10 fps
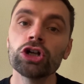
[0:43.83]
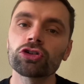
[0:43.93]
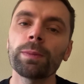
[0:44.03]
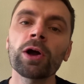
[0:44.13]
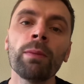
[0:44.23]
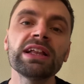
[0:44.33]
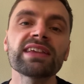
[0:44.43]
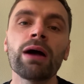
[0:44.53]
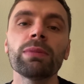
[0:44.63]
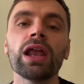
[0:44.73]
Drop a comment
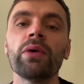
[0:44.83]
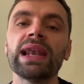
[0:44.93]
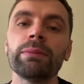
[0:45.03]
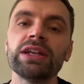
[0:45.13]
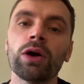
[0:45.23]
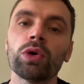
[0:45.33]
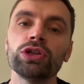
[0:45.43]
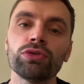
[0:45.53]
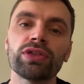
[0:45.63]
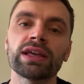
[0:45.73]
down below and let me know what
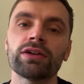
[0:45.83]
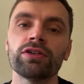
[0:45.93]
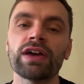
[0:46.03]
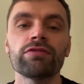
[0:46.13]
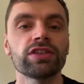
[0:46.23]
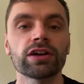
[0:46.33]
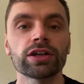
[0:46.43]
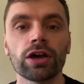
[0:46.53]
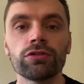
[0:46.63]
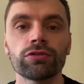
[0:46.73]
you think of everything I
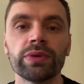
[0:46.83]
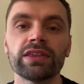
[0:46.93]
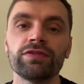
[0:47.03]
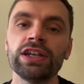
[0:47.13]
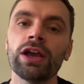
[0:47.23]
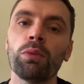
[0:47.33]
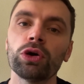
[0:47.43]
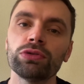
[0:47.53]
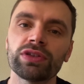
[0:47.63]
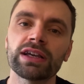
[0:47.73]
go through in this video,
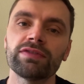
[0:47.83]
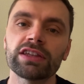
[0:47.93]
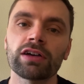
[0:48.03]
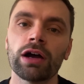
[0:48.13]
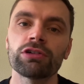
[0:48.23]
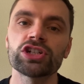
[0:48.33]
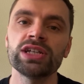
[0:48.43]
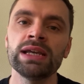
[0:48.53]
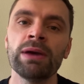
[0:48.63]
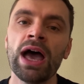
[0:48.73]
what you think of this Irish
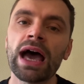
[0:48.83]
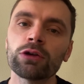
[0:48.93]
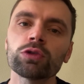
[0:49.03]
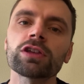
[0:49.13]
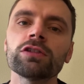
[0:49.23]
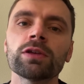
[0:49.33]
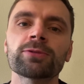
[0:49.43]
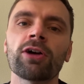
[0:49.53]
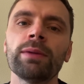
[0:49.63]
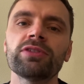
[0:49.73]
team, and also
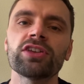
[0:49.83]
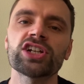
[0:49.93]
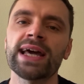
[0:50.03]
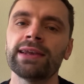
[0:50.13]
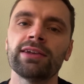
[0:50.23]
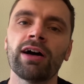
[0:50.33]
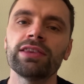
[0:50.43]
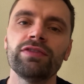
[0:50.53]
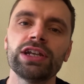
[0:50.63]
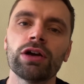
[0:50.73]
subscribe to the channel and like
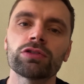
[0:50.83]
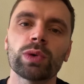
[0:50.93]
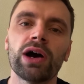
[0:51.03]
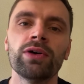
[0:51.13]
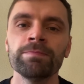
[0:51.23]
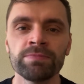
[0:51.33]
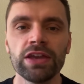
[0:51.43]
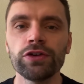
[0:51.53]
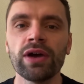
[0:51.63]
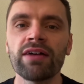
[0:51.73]
the video as well
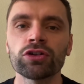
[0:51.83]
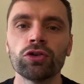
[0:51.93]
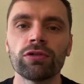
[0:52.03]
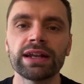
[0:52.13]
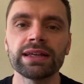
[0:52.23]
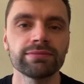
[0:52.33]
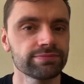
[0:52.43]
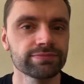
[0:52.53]
if you haven't already.